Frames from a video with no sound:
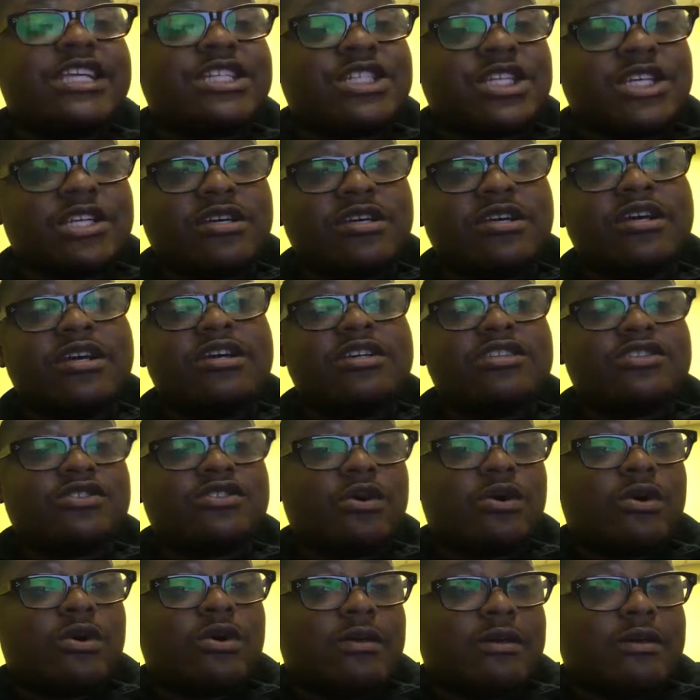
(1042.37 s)
So
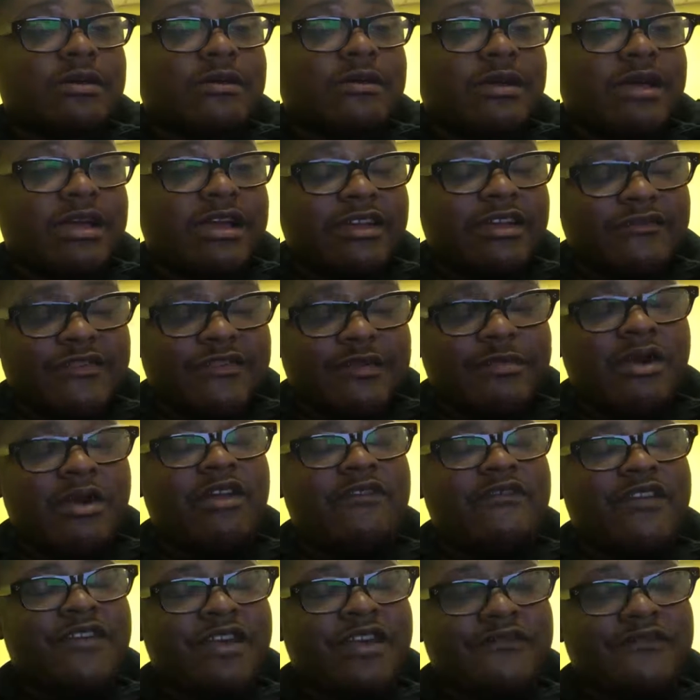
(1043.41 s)
a heavy part of our
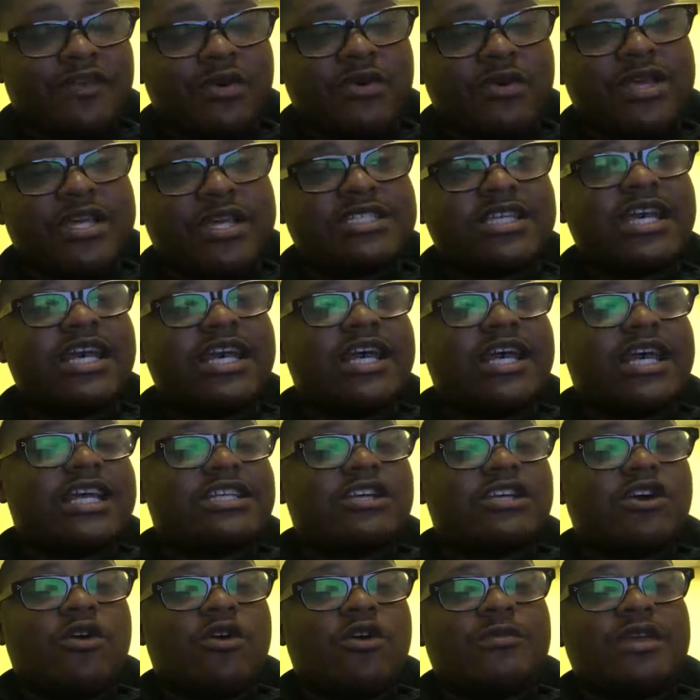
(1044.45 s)
focus is
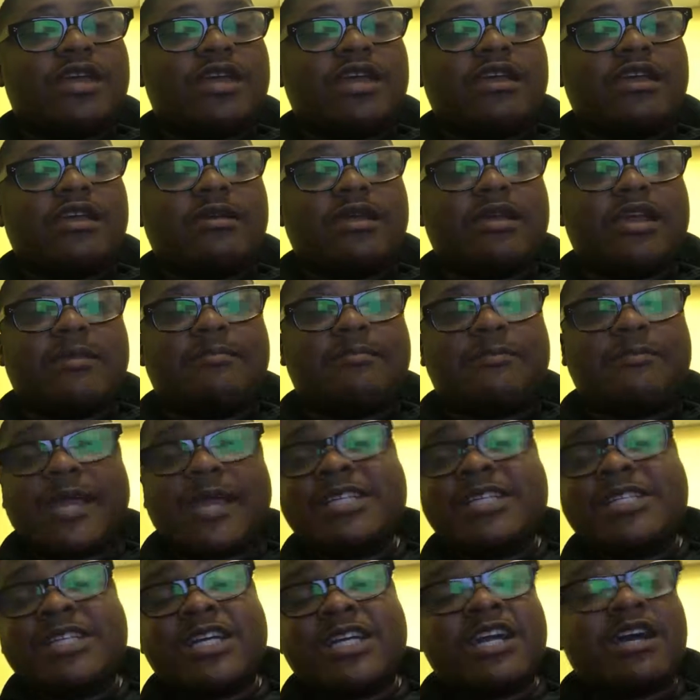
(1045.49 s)
helping Asian
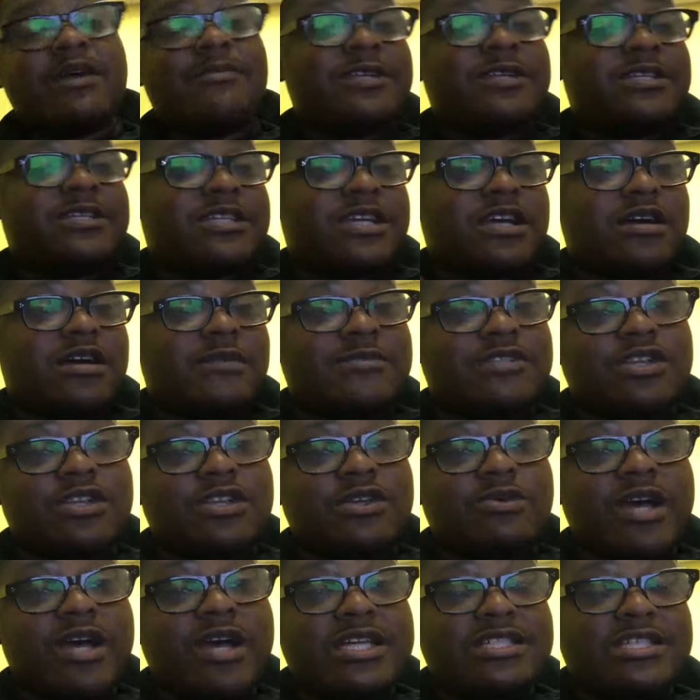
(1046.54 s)
companies come to the U.S. and
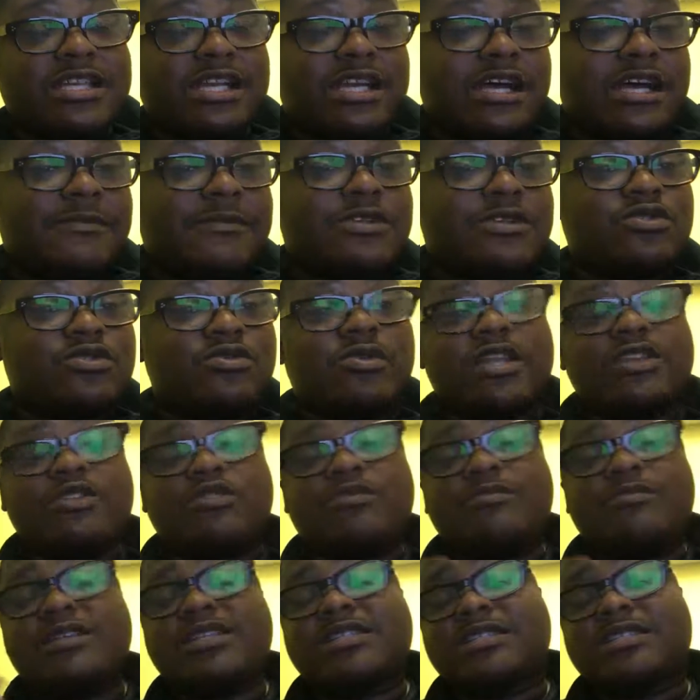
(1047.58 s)
companies who want to do business in
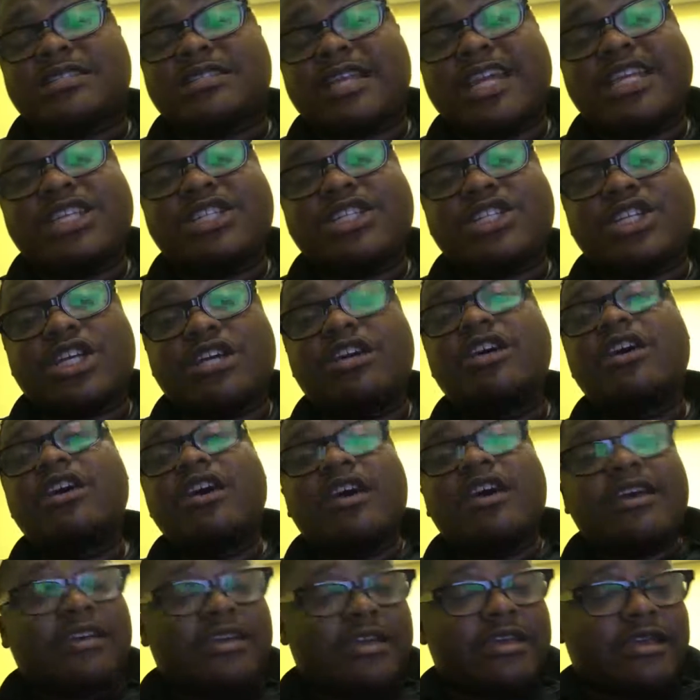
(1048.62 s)
Asia,
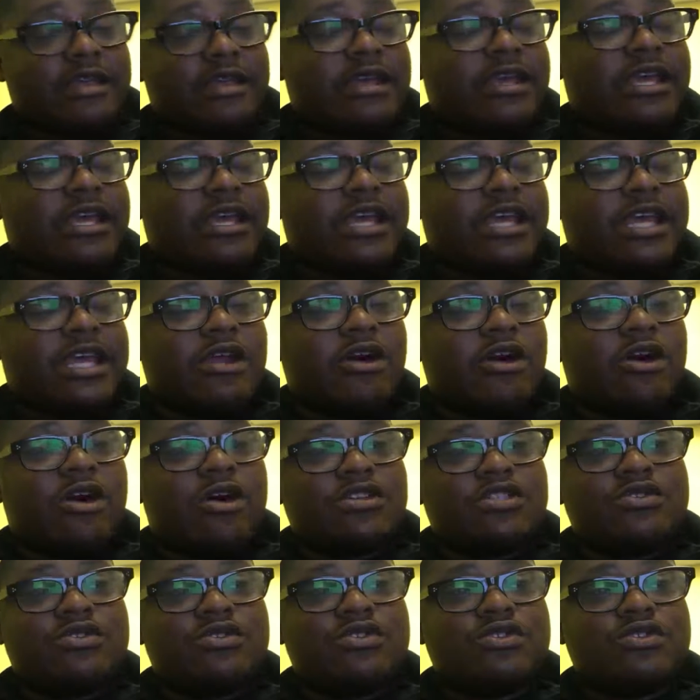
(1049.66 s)
and also do
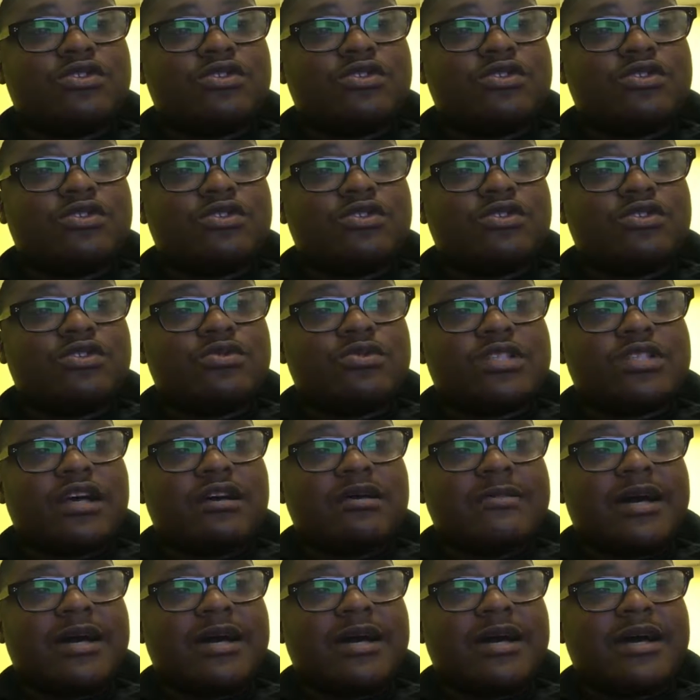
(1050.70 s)

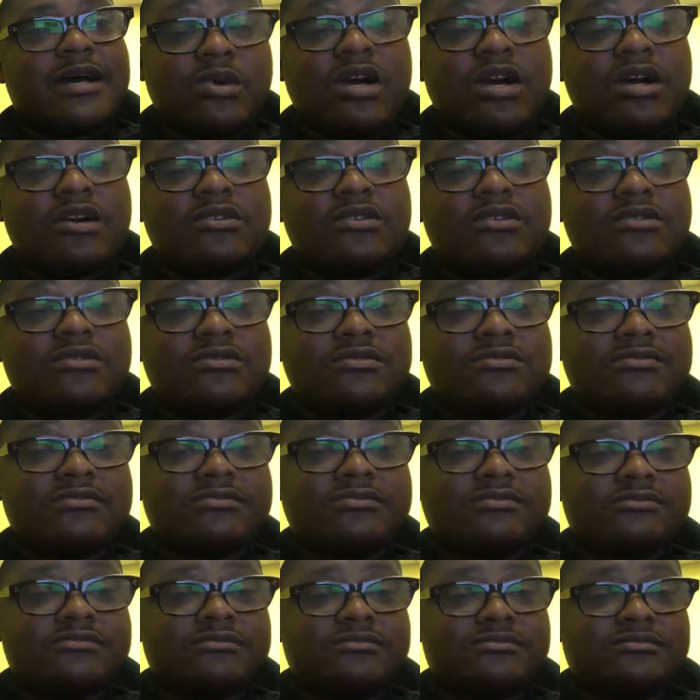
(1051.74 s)
some
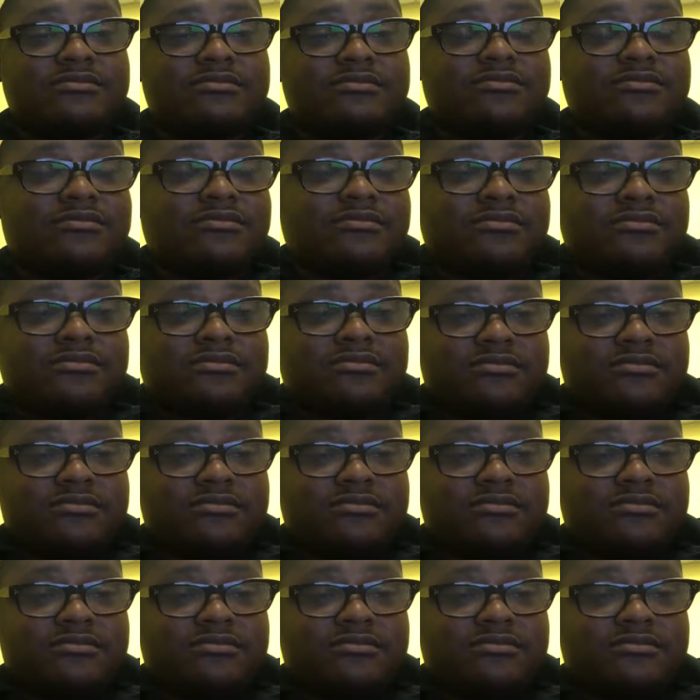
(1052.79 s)
work as well.